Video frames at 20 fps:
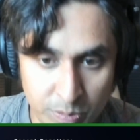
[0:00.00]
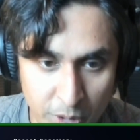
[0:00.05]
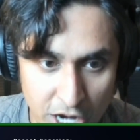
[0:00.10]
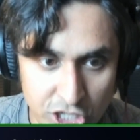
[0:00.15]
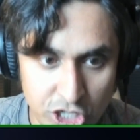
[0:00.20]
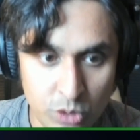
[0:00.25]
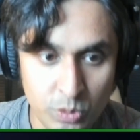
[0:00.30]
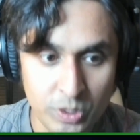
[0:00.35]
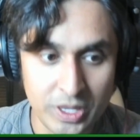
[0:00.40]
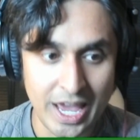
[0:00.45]

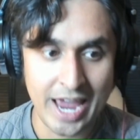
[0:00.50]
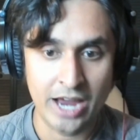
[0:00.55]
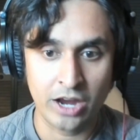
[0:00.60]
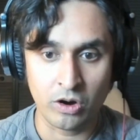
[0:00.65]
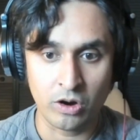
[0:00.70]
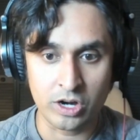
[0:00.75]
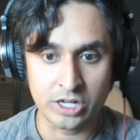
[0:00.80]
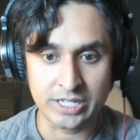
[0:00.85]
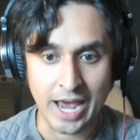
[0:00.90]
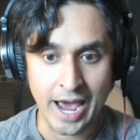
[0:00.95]
depression with
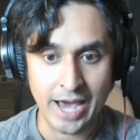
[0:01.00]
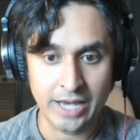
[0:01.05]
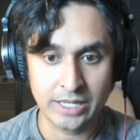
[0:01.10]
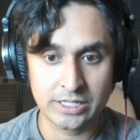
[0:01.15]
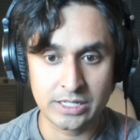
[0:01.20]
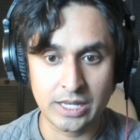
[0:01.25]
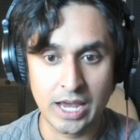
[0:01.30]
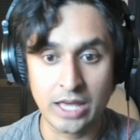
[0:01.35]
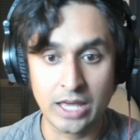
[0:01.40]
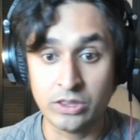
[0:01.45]
anger
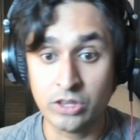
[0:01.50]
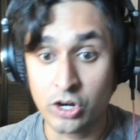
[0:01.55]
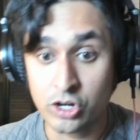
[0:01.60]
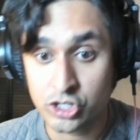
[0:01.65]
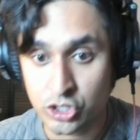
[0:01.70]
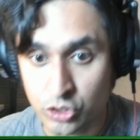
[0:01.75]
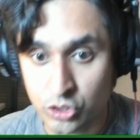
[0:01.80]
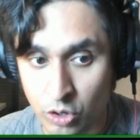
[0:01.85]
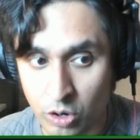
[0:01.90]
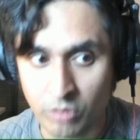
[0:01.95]
attacks, and
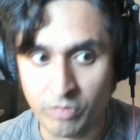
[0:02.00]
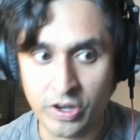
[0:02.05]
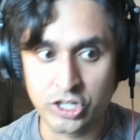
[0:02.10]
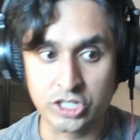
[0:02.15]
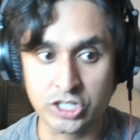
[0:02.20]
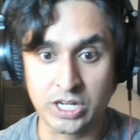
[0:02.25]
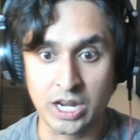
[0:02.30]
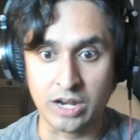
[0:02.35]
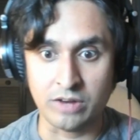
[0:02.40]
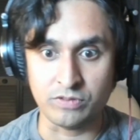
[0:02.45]
there's
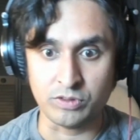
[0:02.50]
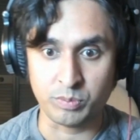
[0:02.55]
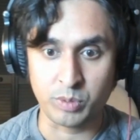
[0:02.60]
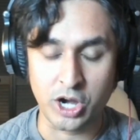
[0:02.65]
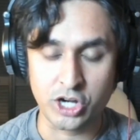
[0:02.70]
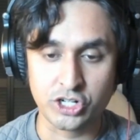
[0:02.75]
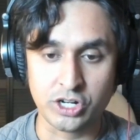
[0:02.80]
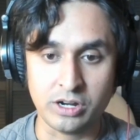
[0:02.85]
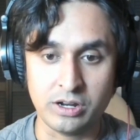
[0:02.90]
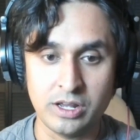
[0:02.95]
neurovegetative
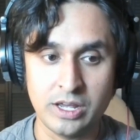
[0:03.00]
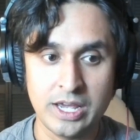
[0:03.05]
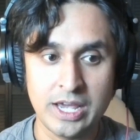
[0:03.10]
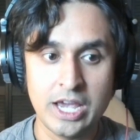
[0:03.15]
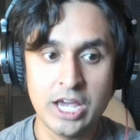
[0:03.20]
depression.